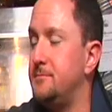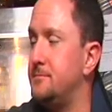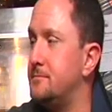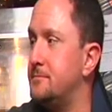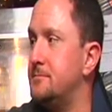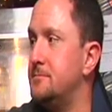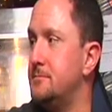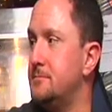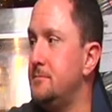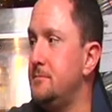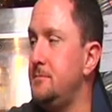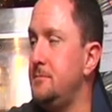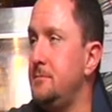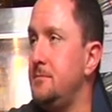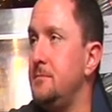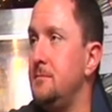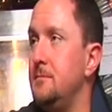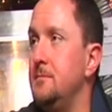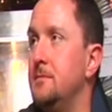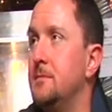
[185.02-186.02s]

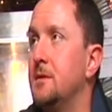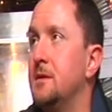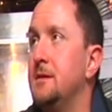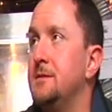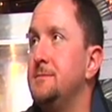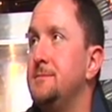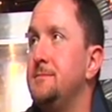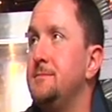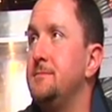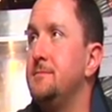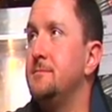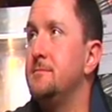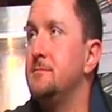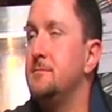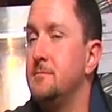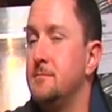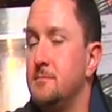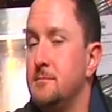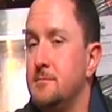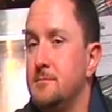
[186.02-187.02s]

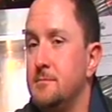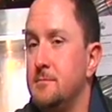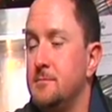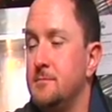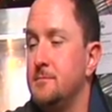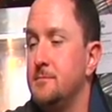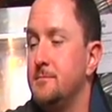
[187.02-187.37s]
No words are spoken by the person on screen.